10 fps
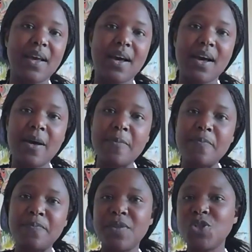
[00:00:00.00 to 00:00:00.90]

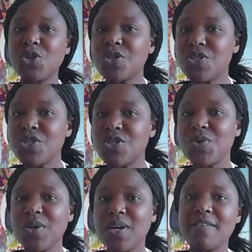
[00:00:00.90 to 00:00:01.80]
John, do
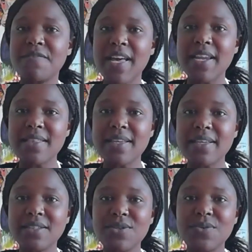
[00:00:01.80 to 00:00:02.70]
you have
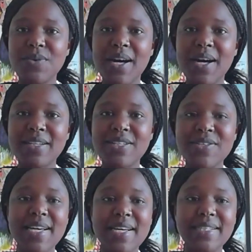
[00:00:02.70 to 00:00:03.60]
anything to add to that?